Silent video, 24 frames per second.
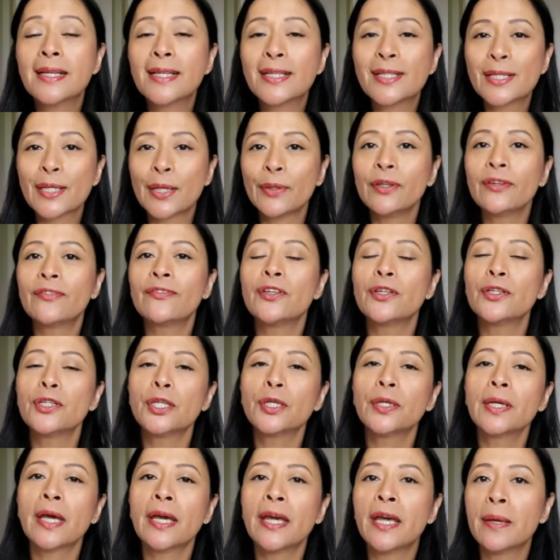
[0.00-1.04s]
So if you're
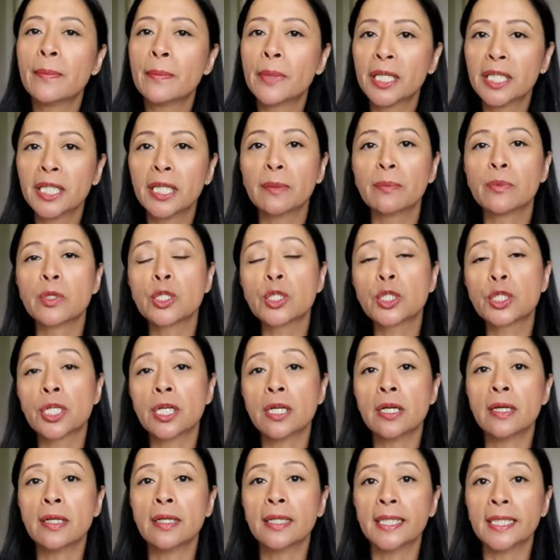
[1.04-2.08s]
new here, my name is
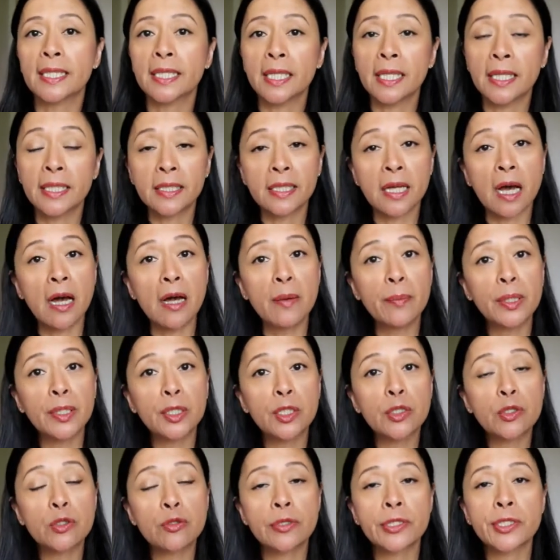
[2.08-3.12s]
Shirley, and I'm a
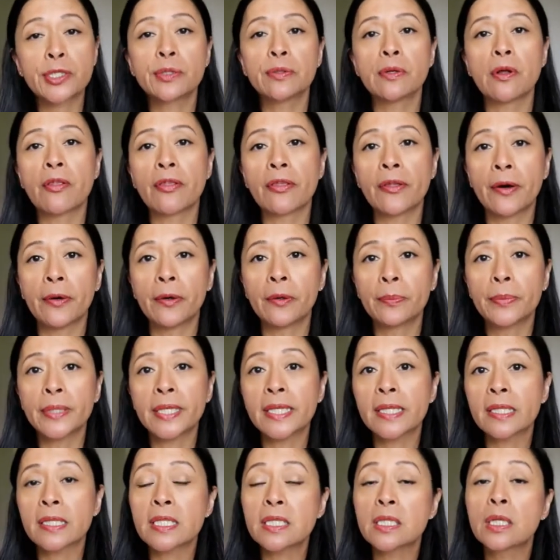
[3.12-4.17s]
nutritional
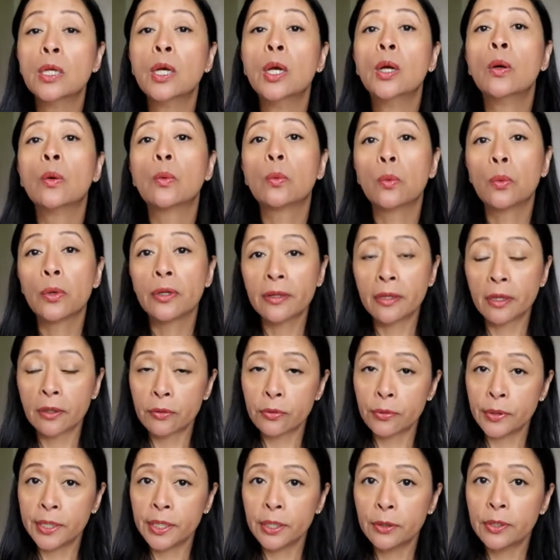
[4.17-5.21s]
therapist with a
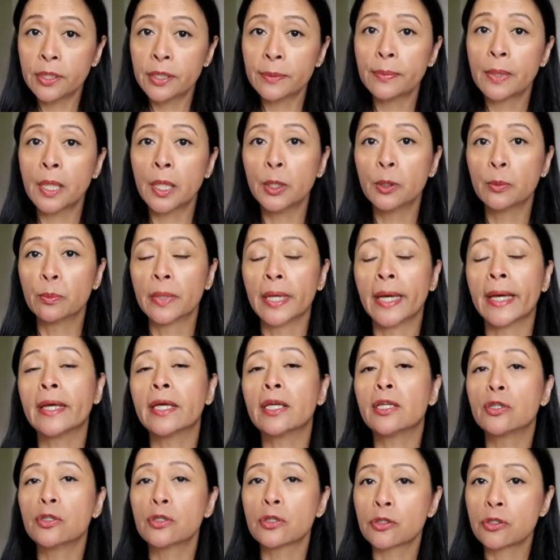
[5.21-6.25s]
3-year diploma
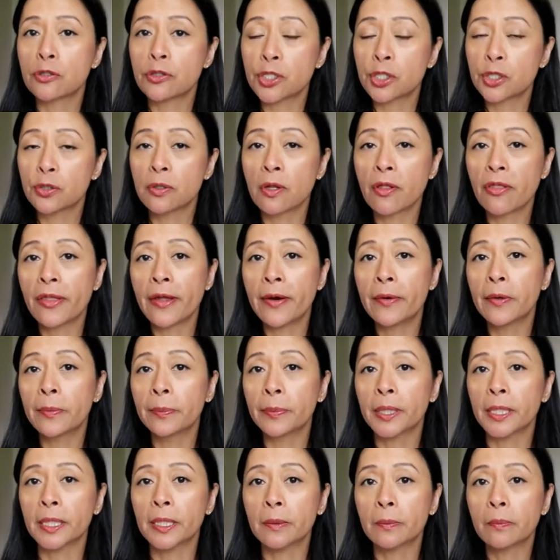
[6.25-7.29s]
in nutritional
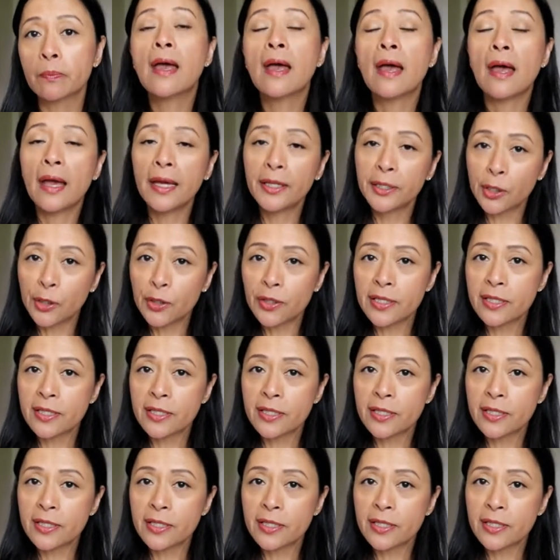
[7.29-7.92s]
therapy. And on